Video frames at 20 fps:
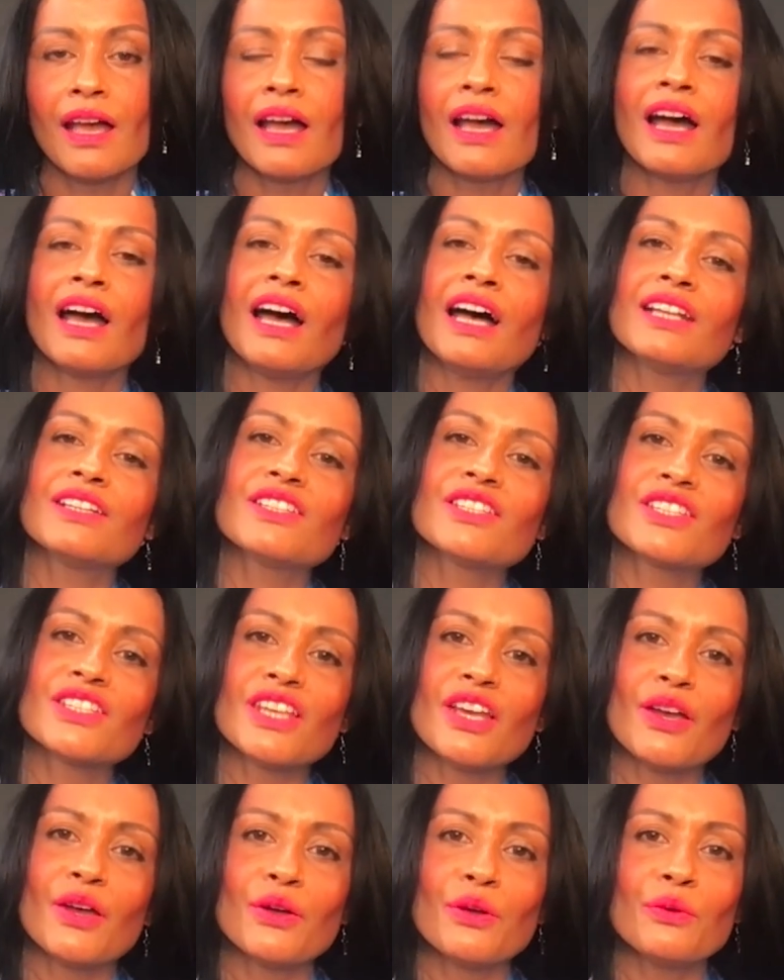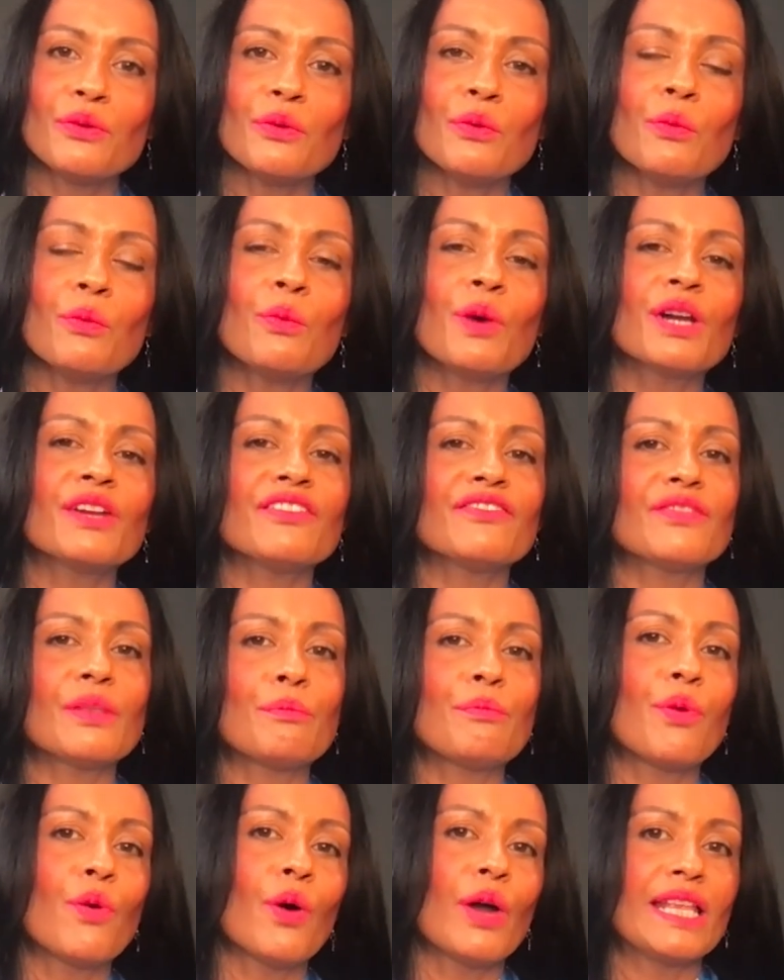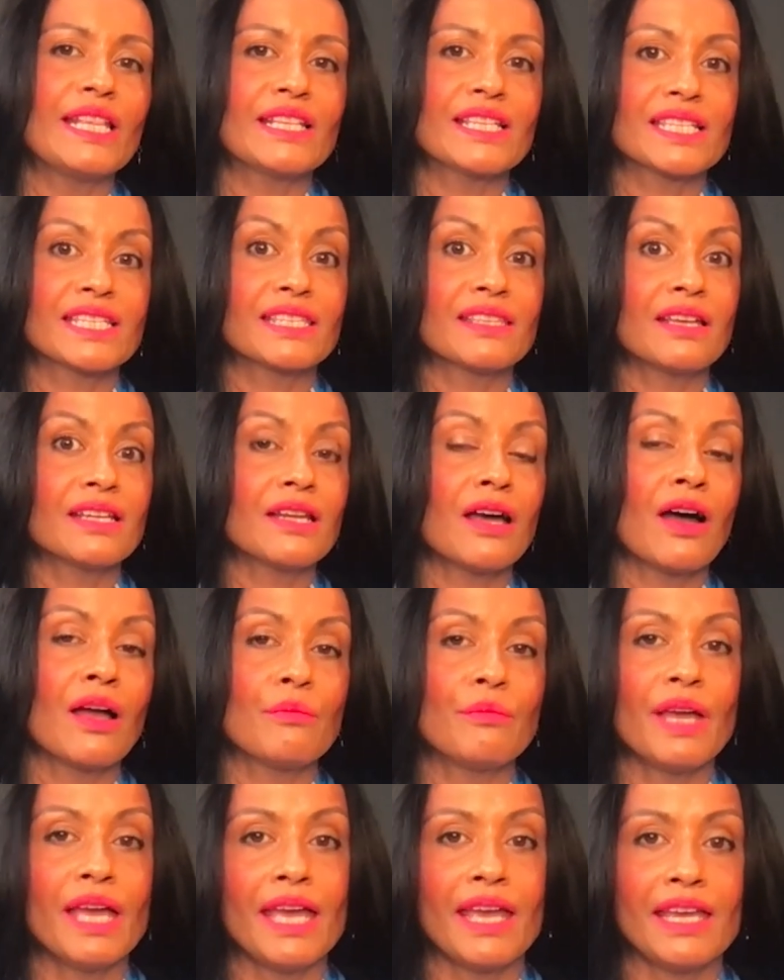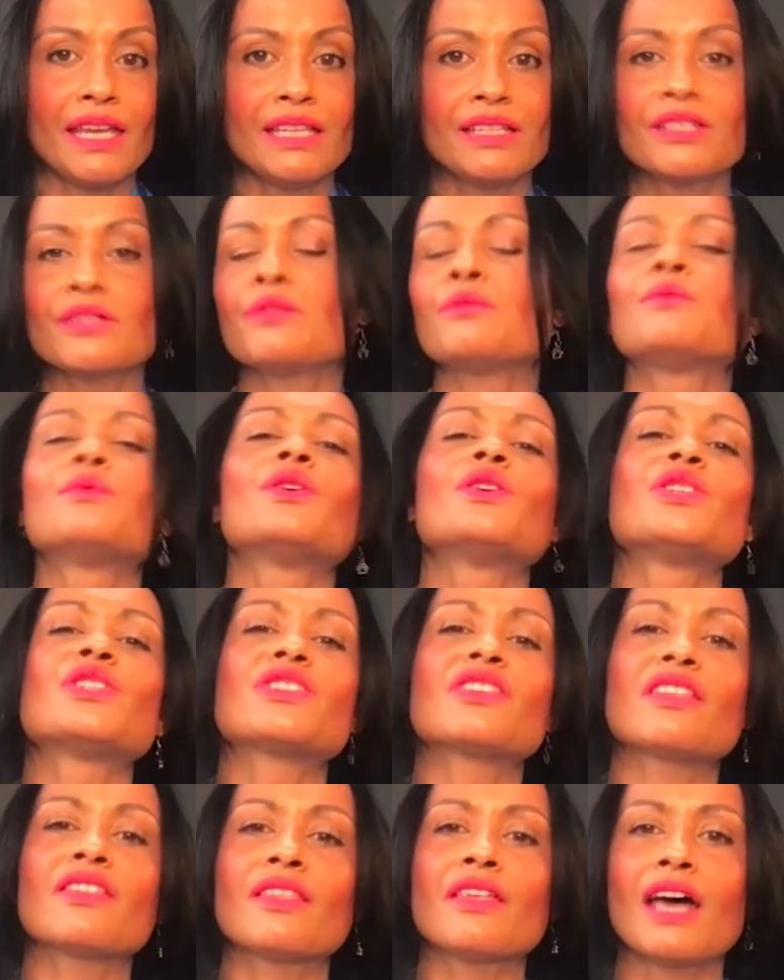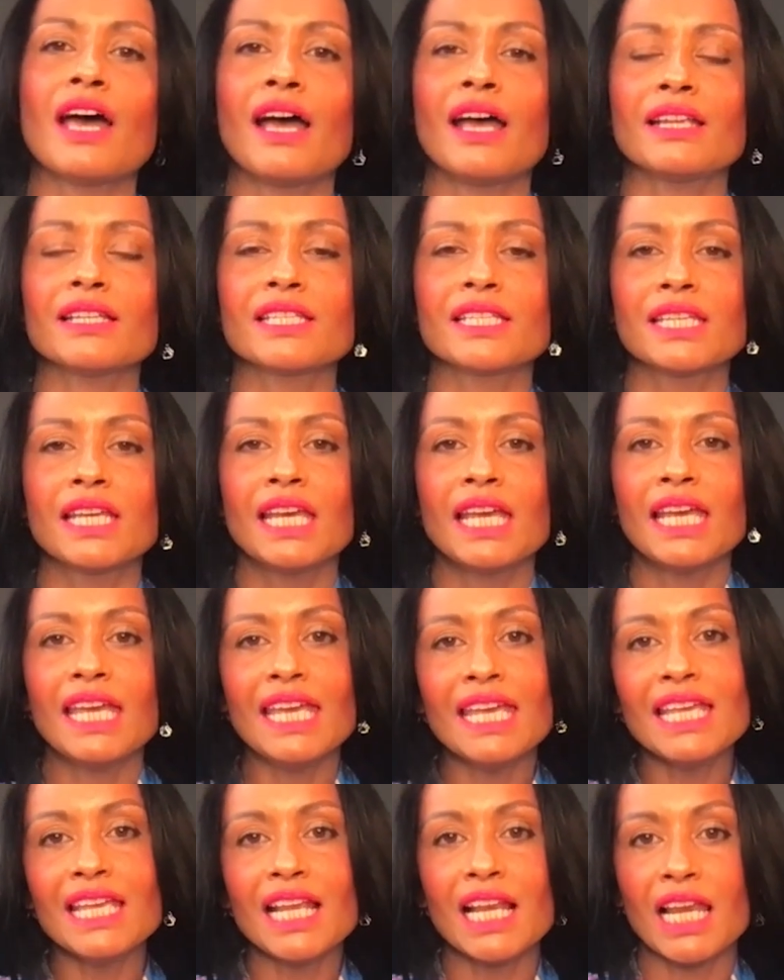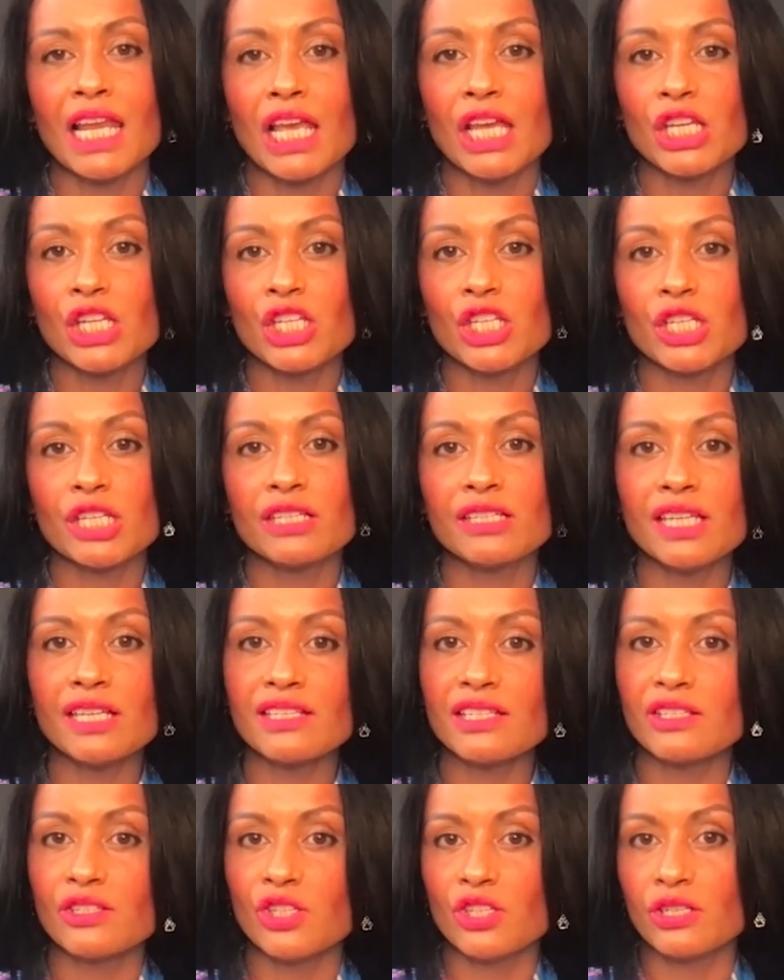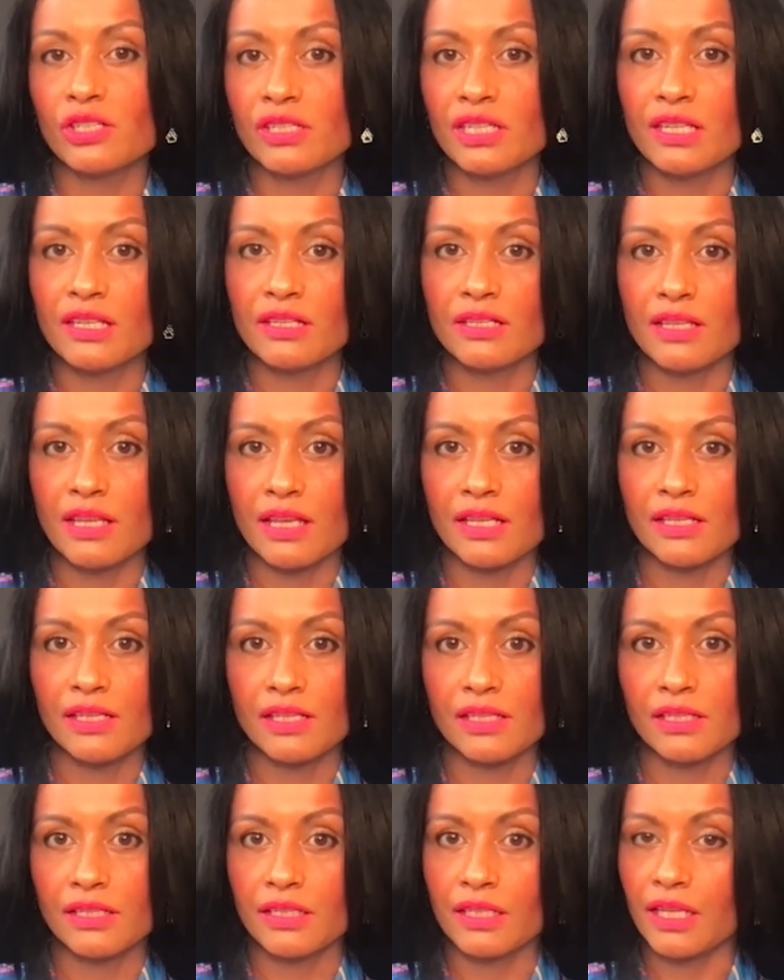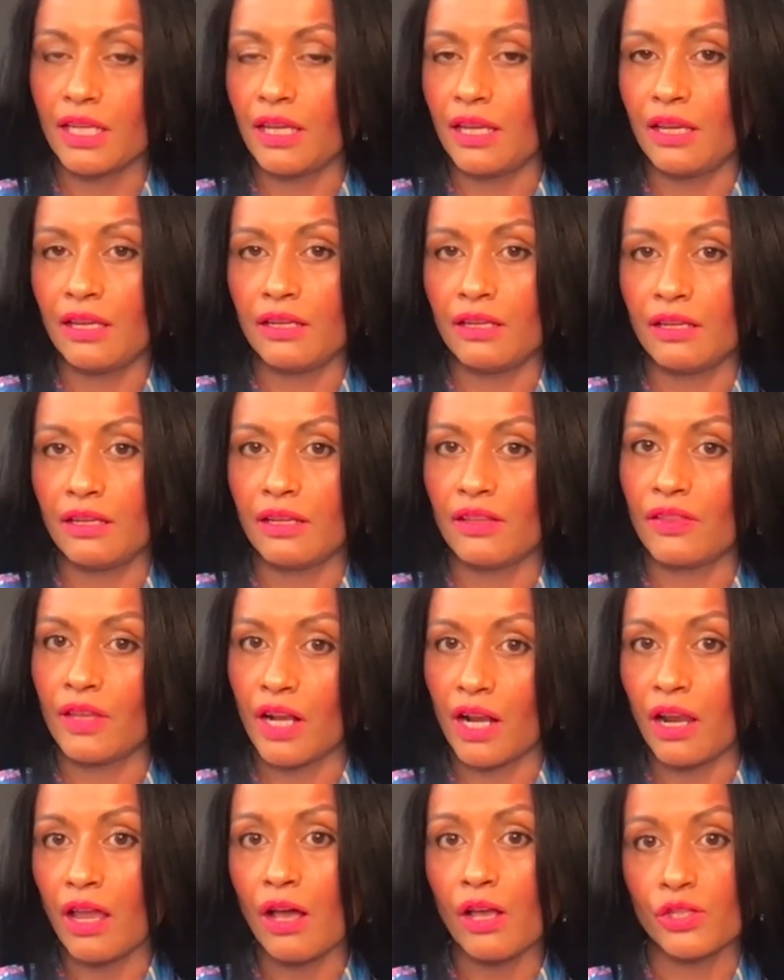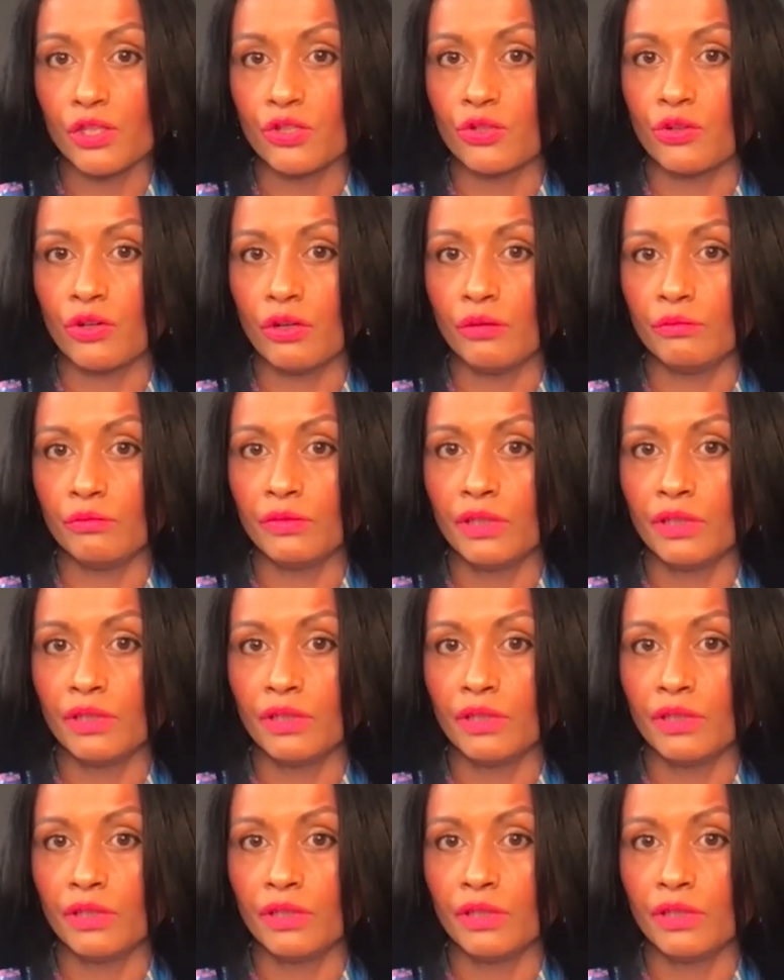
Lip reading: And so one of the points that I made was that English doesn't just exist in the classroom,